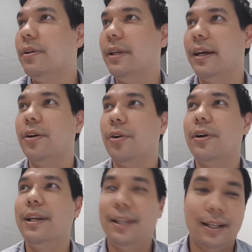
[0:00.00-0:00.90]
Yeah,
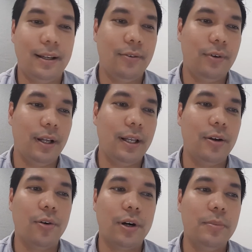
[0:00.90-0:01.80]
gory. I
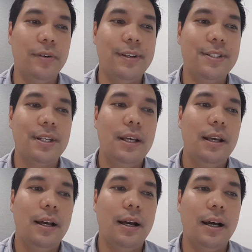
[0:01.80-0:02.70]
like gory movies.
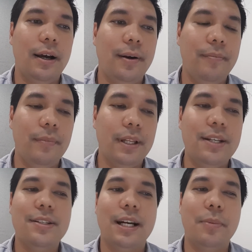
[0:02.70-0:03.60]
Then
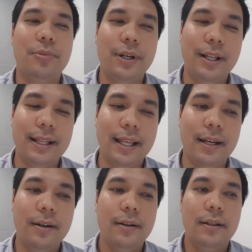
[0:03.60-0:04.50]
you said, I pre-like that.